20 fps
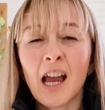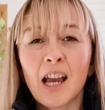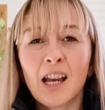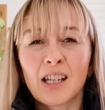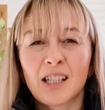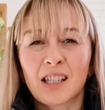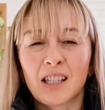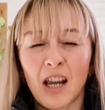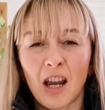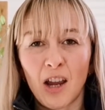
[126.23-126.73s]

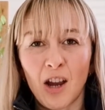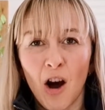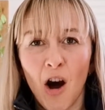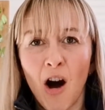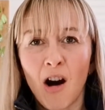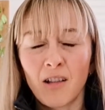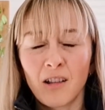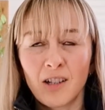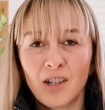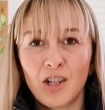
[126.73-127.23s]

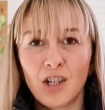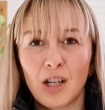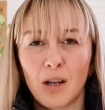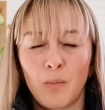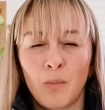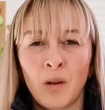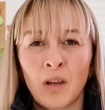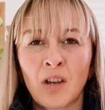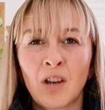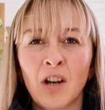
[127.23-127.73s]
psychology,
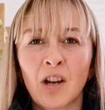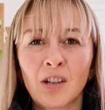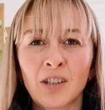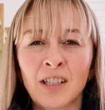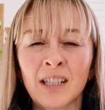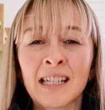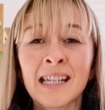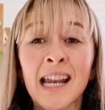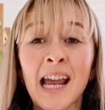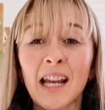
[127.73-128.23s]
because
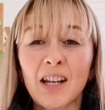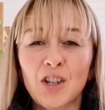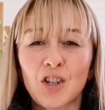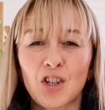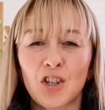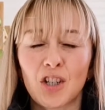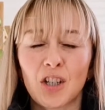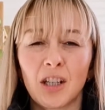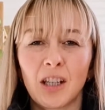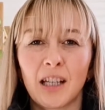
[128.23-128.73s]

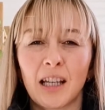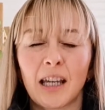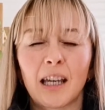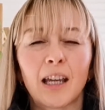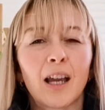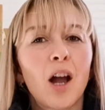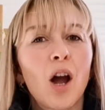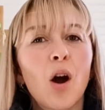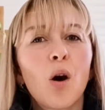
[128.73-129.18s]
naturally